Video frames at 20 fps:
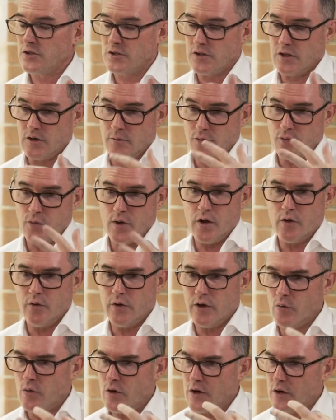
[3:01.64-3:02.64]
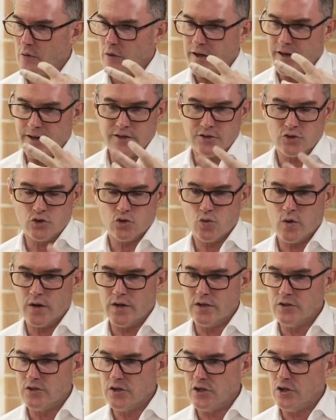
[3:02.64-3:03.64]
that I'm following, what are the latest
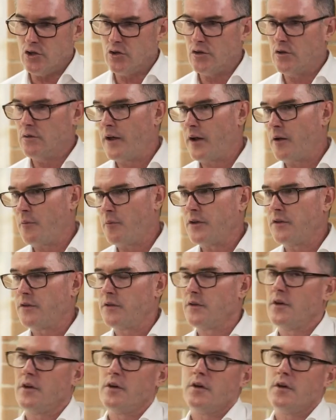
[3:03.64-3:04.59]
trends in new developments.